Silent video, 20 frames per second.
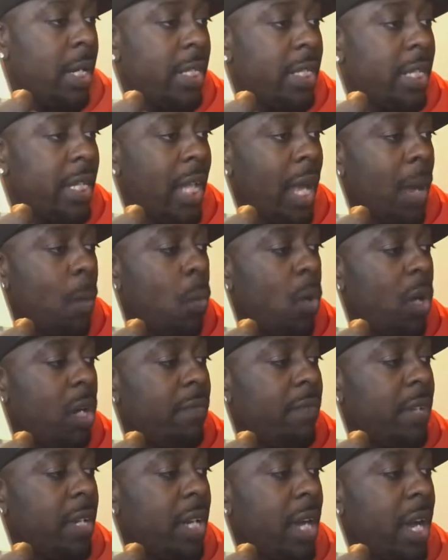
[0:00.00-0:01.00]
And they're like
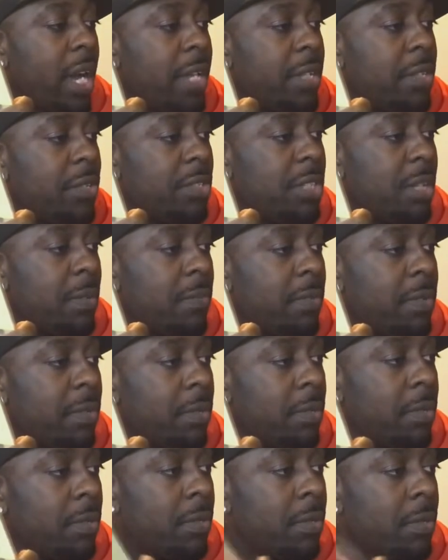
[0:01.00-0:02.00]
one of a kind or
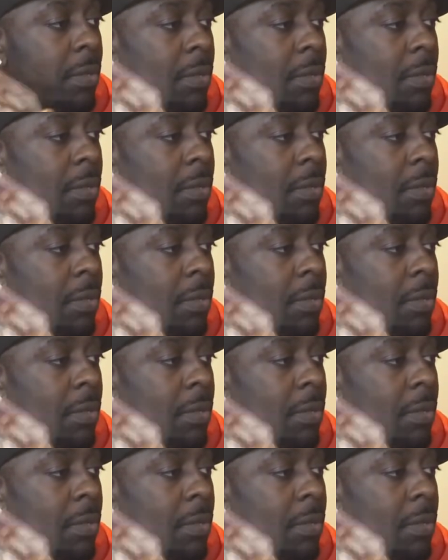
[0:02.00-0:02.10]
something.